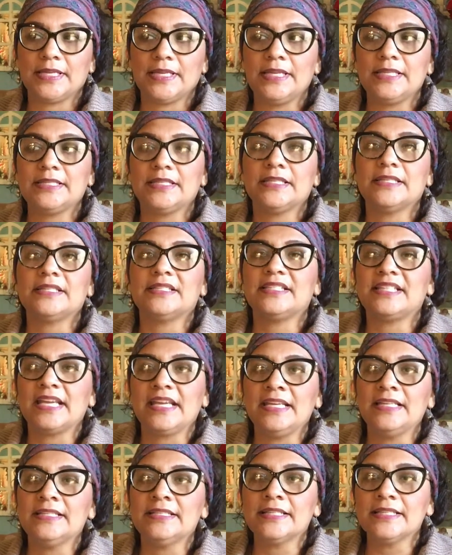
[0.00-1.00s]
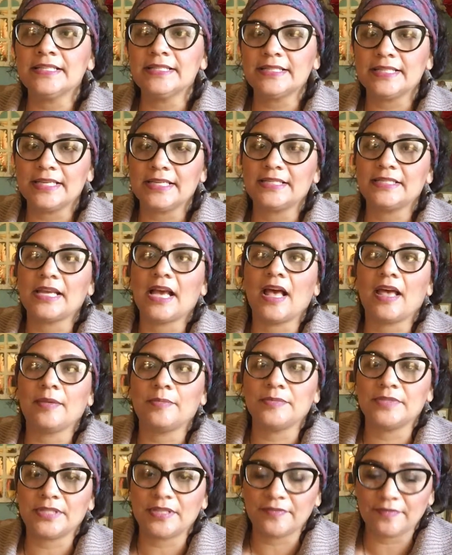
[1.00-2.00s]
It sustains us in
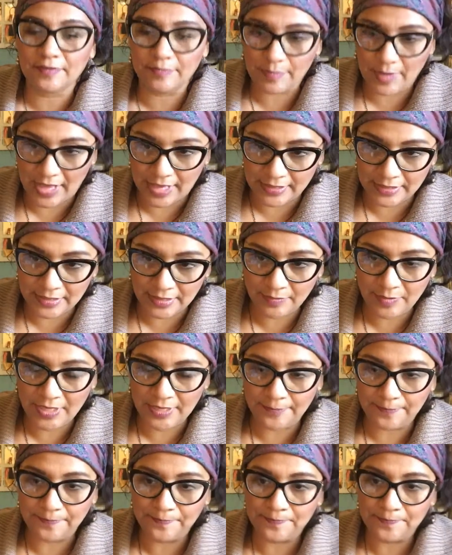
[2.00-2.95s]
times of abandonment.